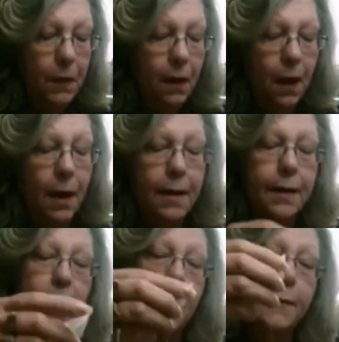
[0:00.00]
Alright,
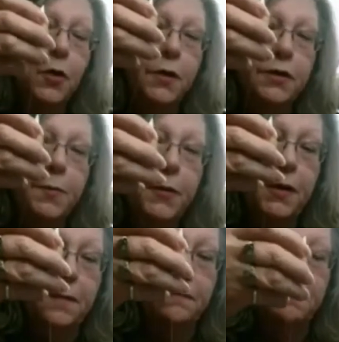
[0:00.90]
I'm going to
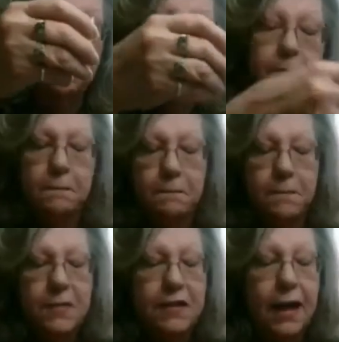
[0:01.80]
put,
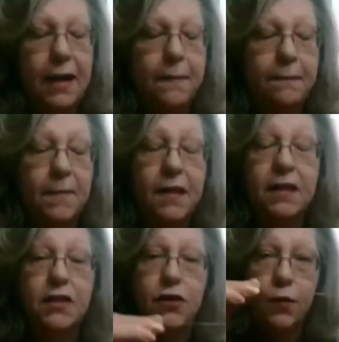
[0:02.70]
say,
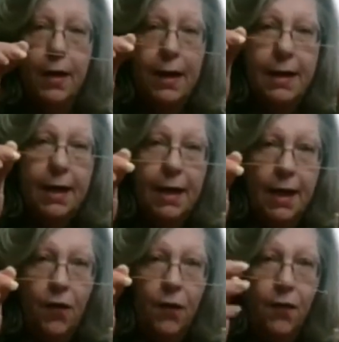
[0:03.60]
this thread
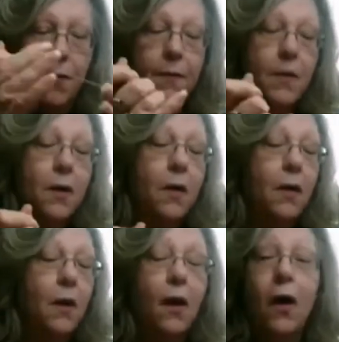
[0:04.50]
here
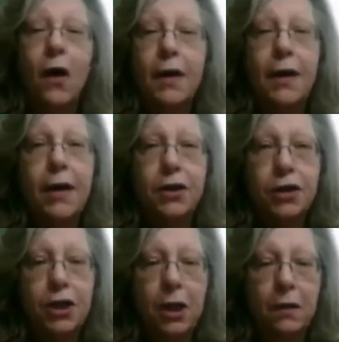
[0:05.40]
on a
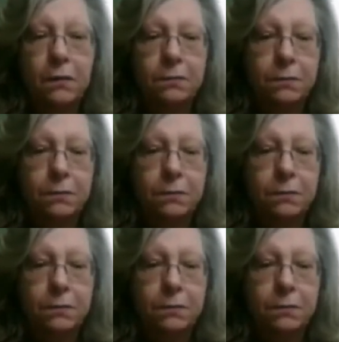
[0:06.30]
shuttle.